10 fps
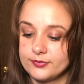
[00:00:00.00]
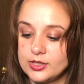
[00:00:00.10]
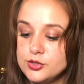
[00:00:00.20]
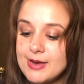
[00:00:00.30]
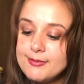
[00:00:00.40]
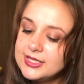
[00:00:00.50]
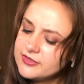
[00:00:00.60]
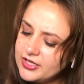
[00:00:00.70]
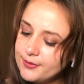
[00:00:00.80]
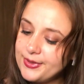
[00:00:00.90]
You might be
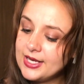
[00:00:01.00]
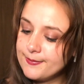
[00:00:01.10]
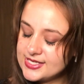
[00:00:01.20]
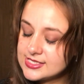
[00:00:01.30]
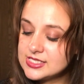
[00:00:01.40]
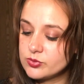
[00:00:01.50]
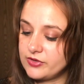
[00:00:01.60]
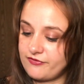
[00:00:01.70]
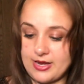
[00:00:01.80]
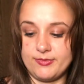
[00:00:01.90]
developing a business
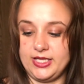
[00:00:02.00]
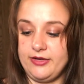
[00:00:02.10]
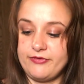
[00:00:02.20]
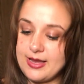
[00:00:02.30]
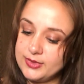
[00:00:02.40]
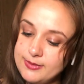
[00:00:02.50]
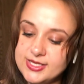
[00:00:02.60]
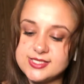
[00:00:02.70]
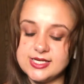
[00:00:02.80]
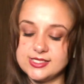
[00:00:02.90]
with family
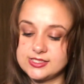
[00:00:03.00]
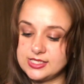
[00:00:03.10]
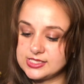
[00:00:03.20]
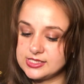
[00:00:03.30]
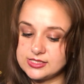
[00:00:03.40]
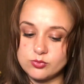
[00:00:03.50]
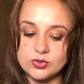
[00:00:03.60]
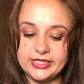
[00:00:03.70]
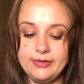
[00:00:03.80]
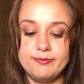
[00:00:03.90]
business. This is a
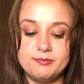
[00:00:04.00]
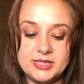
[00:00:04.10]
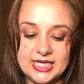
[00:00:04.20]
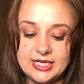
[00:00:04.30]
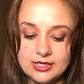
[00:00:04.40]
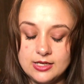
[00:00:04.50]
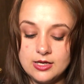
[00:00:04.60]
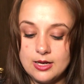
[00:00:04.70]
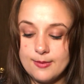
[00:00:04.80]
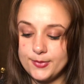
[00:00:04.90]
really big
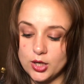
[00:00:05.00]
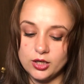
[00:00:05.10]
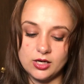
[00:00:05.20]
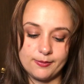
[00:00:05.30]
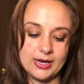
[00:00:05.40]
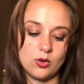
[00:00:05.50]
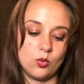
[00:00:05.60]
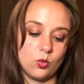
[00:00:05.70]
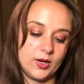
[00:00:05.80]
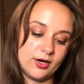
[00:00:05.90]
part
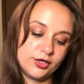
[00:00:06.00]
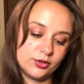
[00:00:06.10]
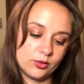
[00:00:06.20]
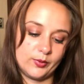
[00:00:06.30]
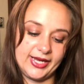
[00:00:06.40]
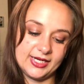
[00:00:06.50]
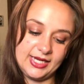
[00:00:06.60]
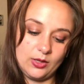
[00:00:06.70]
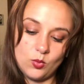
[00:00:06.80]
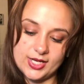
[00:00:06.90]
about where your
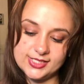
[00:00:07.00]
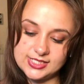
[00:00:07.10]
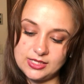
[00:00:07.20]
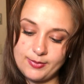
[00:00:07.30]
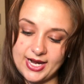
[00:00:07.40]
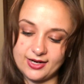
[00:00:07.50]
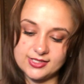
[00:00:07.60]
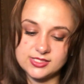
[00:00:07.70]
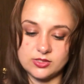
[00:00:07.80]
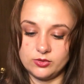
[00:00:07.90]
awakening was in the
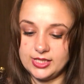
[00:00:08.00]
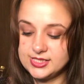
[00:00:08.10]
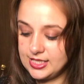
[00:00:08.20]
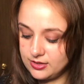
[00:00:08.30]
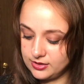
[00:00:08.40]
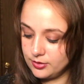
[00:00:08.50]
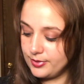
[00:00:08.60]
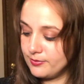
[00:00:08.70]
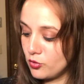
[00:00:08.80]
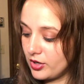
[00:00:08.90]
past. So let's get a little
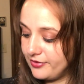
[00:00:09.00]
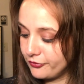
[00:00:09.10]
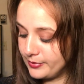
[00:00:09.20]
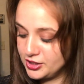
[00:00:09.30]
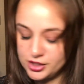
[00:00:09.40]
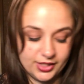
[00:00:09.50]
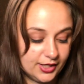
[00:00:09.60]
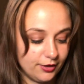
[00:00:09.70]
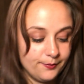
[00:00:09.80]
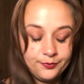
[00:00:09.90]
bit more information
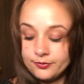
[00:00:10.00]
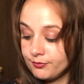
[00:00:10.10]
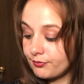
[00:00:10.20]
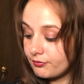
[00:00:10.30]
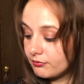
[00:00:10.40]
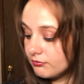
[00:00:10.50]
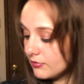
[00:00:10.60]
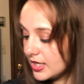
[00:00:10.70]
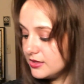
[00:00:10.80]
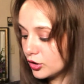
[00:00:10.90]
here.
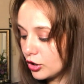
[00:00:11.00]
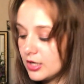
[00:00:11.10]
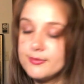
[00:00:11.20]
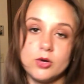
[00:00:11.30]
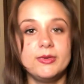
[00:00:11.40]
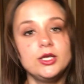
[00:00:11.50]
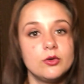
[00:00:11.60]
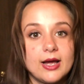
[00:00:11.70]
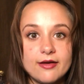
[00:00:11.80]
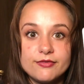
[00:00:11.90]
In the current moment, you
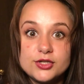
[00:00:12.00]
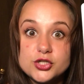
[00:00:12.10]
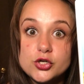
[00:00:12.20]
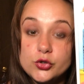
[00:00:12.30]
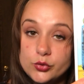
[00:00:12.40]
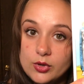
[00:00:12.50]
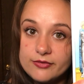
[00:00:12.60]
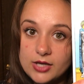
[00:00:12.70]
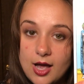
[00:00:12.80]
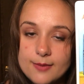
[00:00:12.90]
have the Two
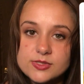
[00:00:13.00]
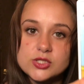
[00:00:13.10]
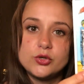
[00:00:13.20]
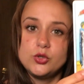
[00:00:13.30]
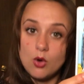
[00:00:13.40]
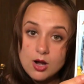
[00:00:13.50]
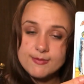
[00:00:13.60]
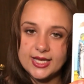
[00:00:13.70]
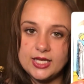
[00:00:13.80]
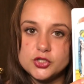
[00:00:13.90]
of Cups. So you are
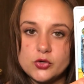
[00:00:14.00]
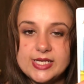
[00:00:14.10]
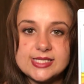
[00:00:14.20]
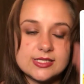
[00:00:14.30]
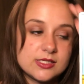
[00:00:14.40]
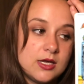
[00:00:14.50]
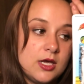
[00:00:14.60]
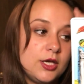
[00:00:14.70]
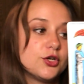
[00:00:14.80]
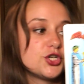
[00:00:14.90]
making choices.
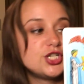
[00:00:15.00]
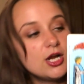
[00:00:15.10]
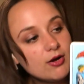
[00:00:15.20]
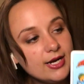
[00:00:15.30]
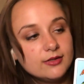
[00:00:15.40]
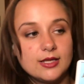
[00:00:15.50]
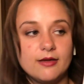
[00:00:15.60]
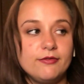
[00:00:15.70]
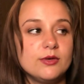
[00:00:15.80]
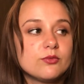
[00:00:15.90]
You're sharing
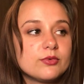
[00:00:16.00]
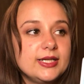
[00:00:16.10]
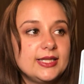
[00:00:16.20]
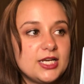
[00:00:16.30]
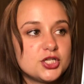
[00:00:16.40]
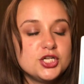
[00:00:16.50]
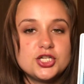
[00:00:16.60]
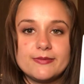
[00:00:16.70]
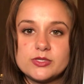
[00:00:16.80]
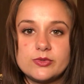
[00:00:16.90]
love and
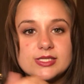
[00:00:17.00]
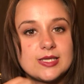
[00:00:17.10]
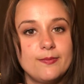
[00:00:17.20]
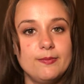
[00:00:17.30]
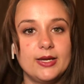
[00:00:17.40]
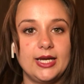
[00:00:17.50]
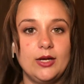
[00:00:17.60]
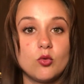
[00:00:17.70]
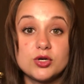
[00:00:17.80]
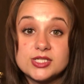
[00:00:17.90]
relationships with somebody
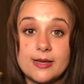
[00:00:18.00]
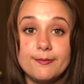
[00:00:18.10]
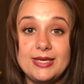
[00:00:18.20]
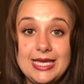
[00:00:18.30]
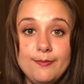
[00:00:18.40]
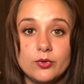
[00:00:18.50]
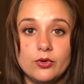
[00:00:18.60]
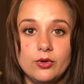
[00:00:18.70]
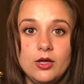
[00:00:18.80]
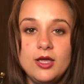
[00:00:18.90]
or some
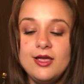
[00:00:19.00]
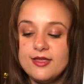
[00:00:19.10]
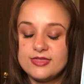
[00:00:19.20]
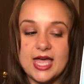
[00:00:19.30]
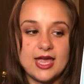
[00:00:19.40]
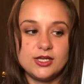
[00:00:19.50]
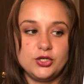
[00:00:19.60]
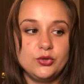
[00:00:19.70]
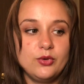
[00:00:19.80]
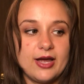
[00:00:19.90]
people that
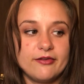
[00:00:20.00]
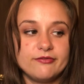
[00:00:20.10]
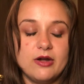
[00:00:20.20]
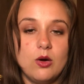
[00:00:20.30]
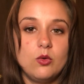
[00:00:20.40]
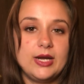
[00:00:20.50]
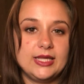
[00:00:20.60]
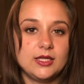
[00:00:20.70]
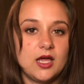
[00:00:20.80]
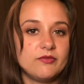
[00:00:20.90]
you have known
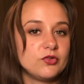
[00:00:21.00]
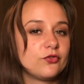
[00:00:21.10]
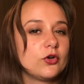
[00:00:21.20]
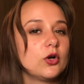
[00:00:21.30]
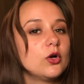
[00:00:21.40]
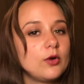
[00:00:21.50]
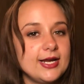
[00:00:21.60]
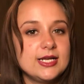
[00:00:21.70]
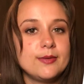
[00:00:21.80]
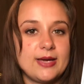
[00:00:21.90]
and loved for a
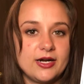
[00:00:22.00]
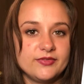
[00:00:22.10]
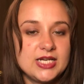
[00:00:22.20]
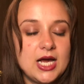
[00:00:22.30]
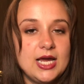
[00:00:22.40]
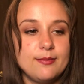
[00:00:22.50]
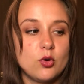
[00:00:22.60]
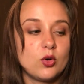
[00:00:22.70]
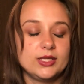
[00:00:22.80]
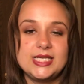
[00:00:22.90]
great amount of time,
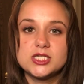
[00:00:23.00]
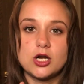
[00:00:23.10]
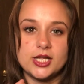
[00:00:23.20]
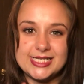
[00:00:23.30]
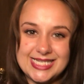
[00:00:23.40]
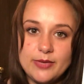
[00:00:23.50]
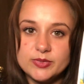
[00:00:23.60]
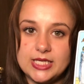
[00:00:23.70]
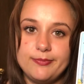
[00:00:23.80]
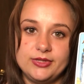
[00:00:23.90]
or at least on a deep,
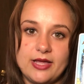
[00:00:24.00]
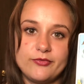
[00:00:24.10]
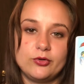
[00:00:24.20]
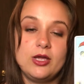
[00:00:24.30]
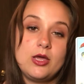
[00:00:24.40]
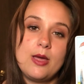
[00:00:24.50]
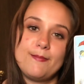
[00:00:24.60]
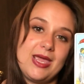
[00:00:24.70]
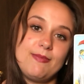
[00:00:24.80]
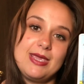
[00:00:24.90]
deep level.
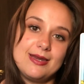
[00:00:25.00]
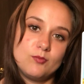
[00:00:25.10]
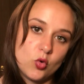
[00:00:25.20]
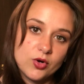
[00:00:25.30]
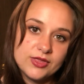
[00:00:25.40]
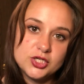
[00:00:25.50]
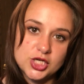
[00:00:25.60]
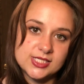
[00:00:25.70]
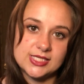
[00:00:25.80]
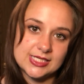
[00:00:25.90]
Maybe in more than
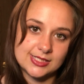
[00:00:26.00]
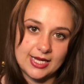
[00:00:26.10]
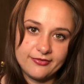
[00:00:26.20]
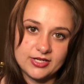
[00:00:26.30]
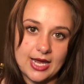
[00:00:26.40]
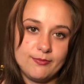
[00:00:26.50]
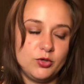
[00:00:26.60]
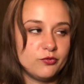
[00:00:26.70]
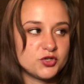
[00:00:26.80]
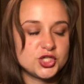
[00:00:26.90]
just this lifetime,
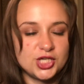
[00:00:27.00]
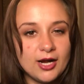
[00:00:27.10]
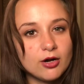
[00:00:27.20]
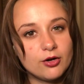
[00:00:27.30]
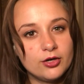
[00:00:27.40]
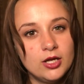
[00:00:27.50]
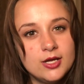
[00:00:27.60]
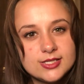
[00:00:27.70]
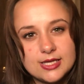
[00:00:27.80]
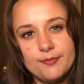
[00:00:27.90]
you've shared
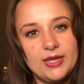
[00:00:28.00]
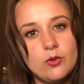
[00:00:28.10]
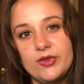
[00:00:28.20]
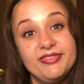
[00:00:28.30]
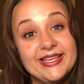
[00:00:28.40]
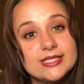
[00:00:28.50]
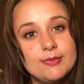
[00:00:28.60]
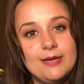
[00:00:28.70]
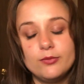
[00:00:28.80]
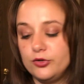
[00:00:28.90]
something with these
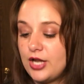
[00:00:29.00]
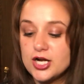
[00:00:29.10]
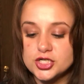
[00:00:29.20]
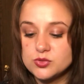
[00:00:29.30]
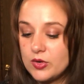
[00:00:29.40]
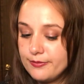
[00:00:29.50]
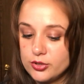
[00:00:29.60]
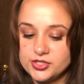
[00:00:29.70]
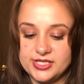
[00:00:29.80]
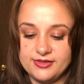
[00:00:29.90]
people, not just one
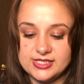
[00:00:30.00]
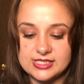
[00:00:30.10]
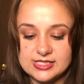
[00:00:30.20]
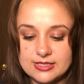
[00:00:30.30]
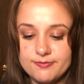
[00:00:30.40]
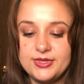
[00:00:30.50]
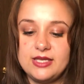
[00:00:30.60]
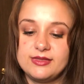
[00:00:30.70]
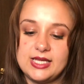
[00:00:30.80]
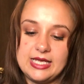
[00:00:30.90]
person. This is
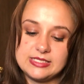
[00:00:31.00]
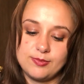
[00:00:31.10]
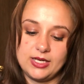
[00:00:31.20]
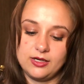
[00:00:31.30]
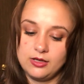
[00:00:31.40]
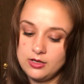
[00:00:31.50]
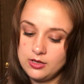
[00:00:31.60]
something that has been,